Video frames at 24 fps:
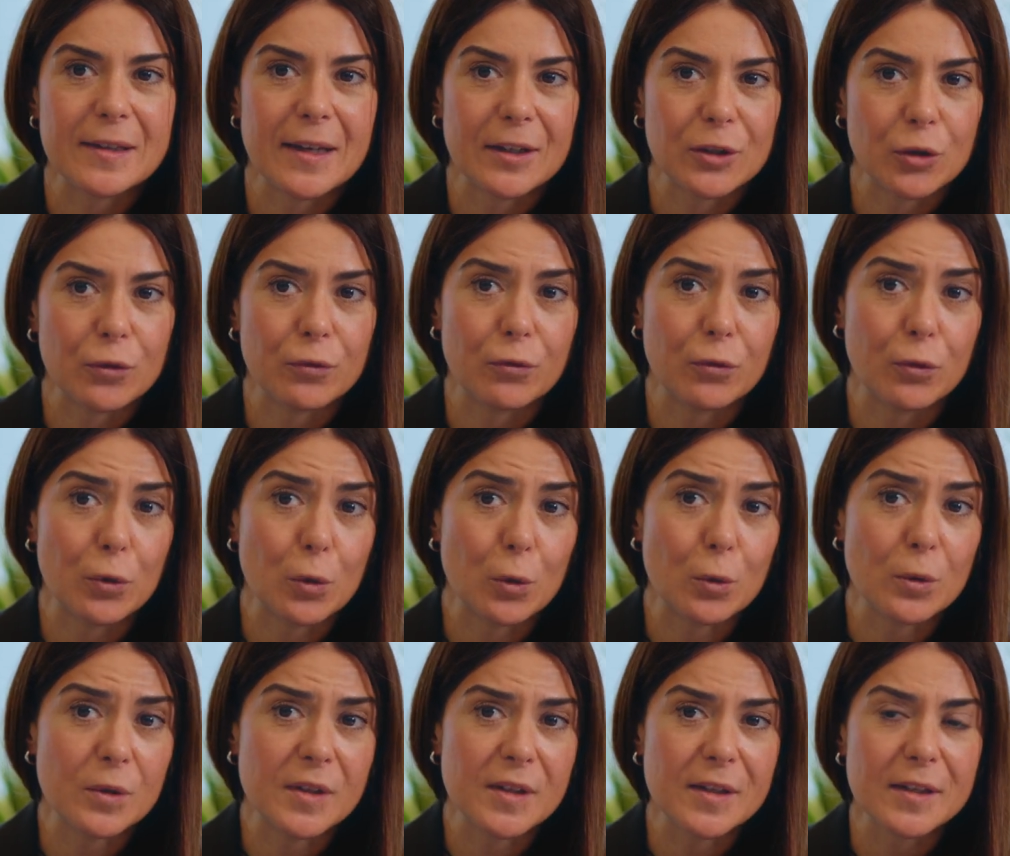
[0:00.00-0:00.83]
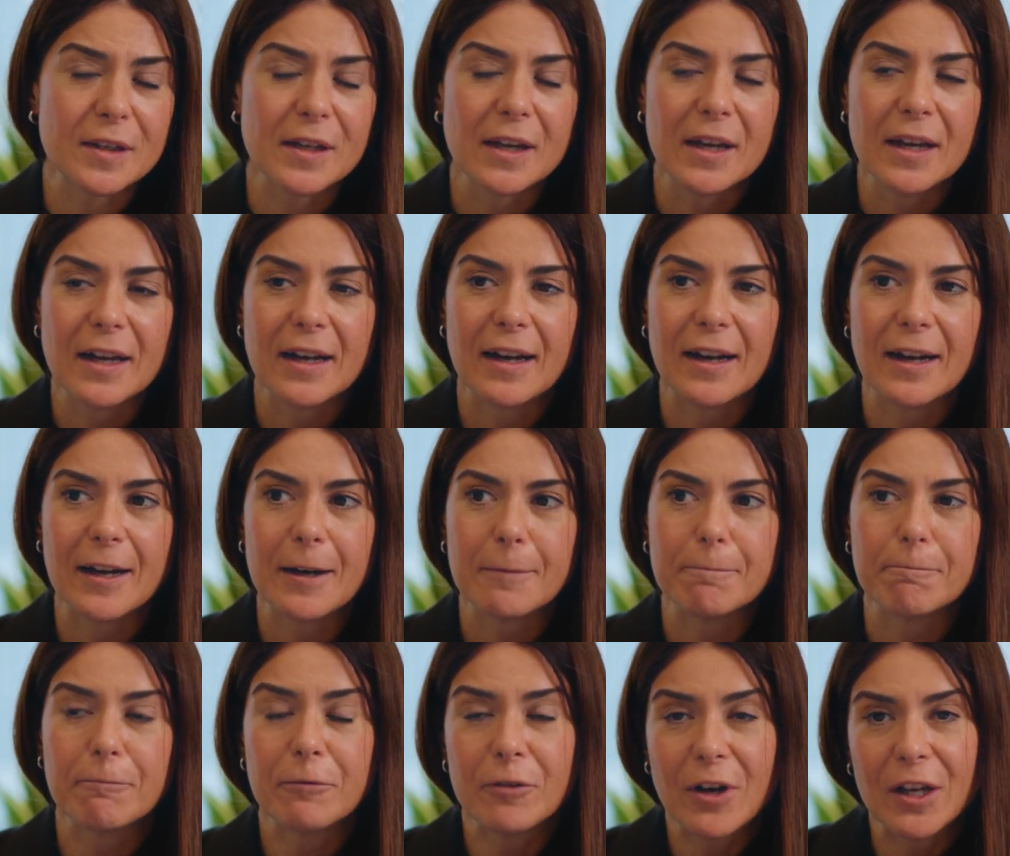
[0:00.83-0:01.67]
set of rules
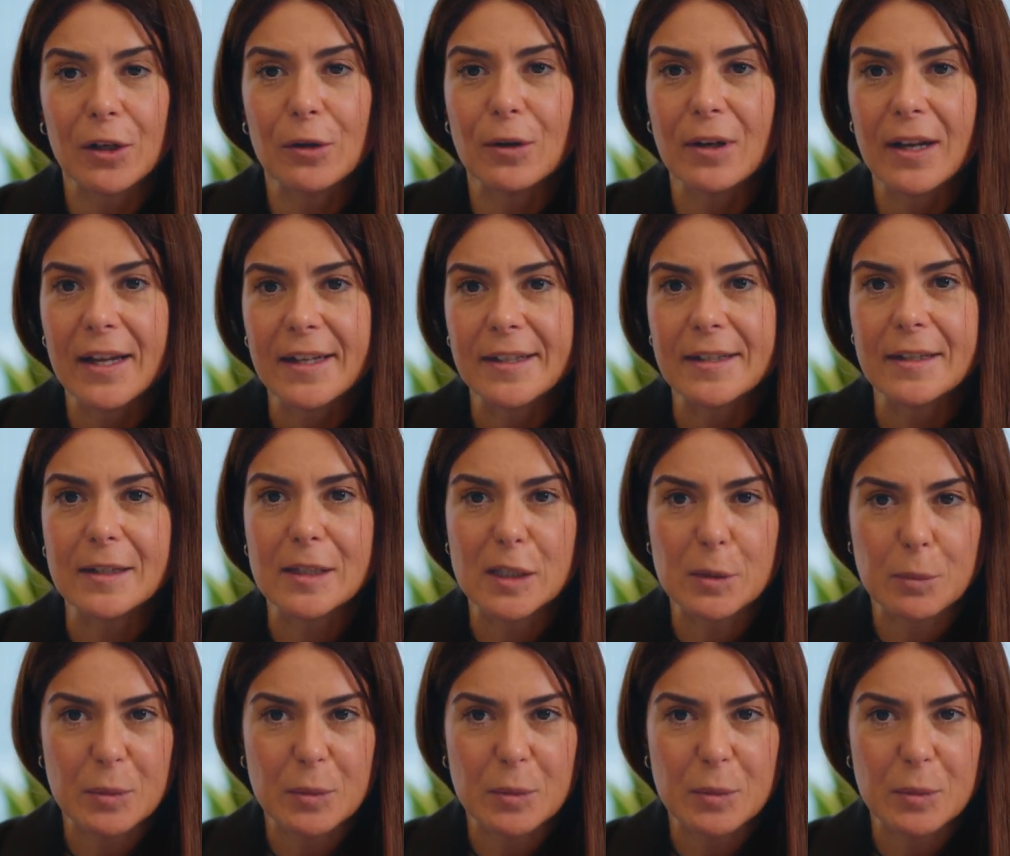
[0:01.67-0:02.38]
regulating